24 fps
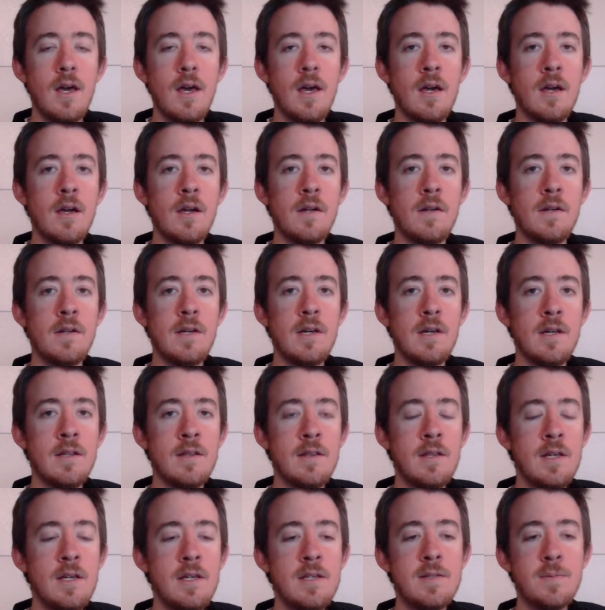And
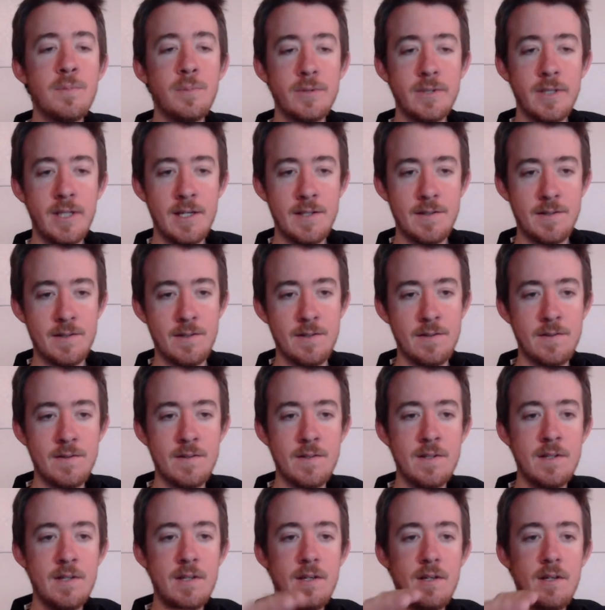in these
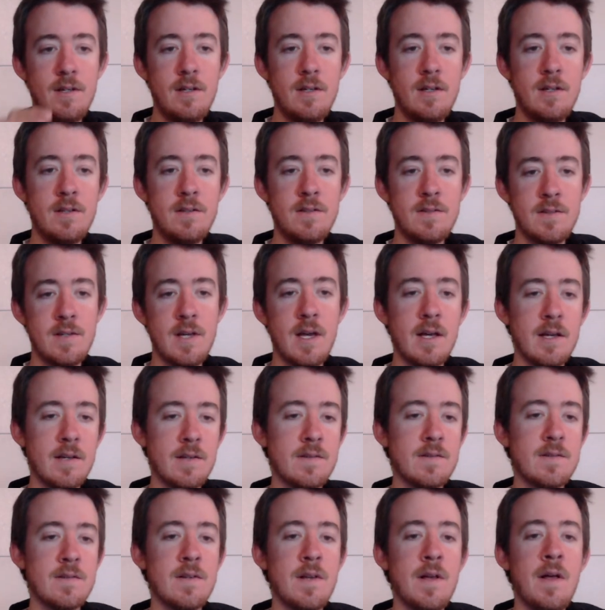places, it
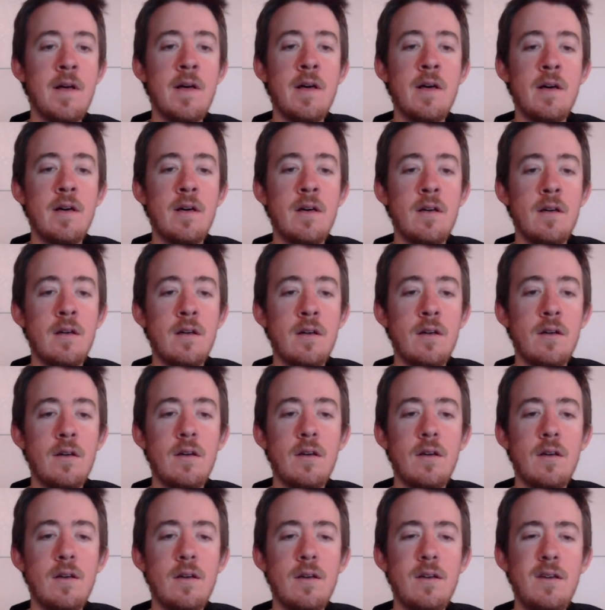says,
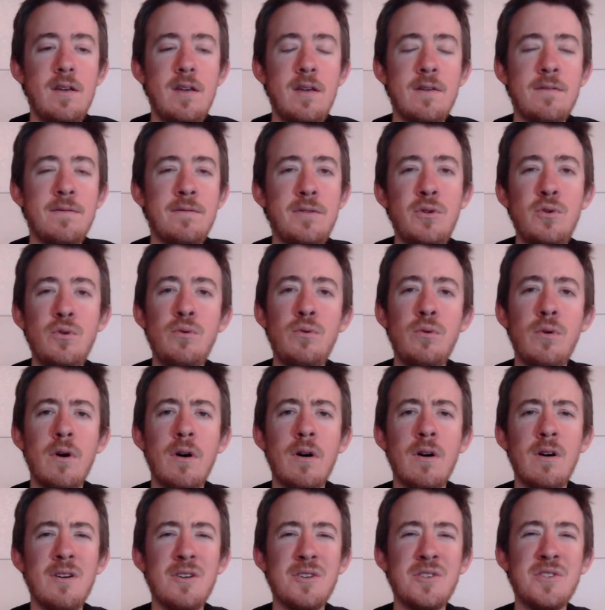if you
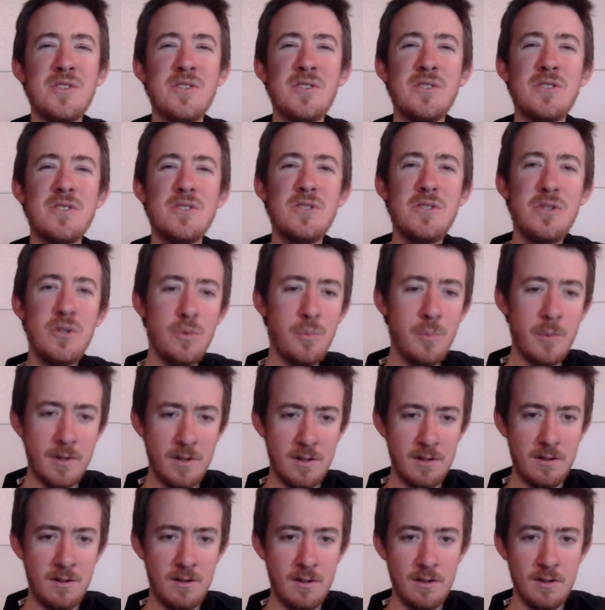are
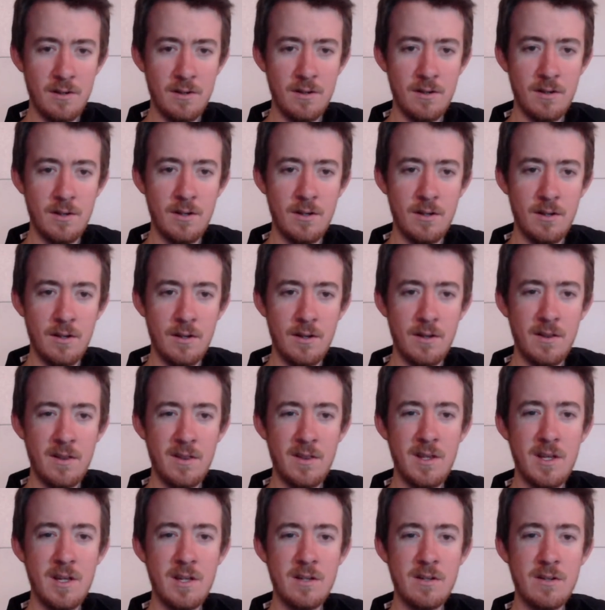stupid,
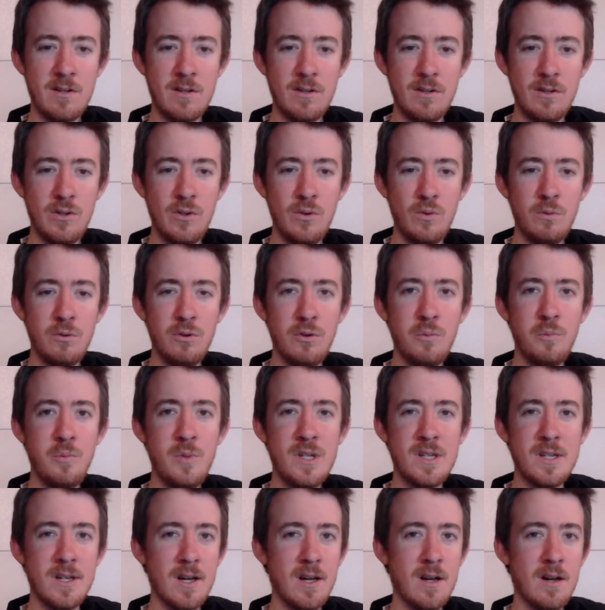then you will
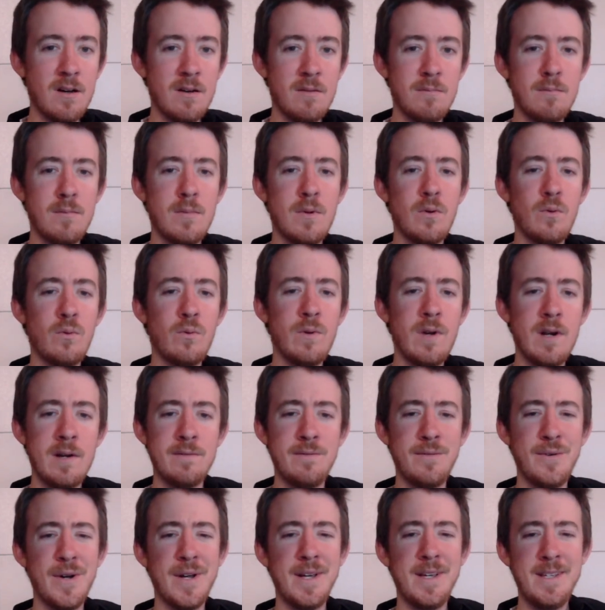become
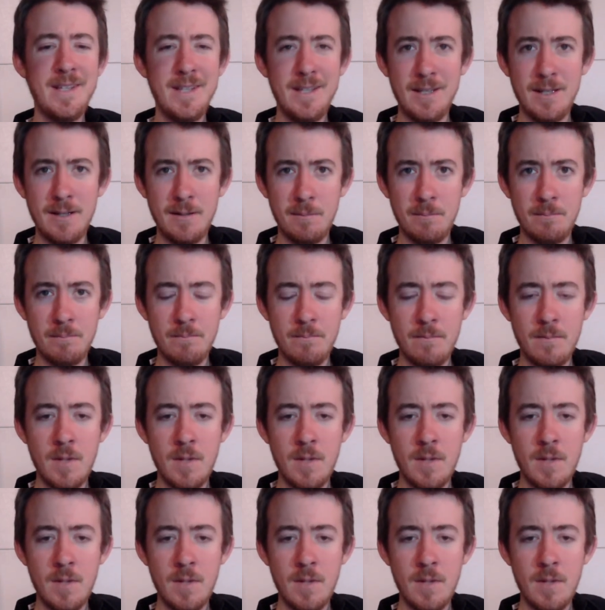Rephaim.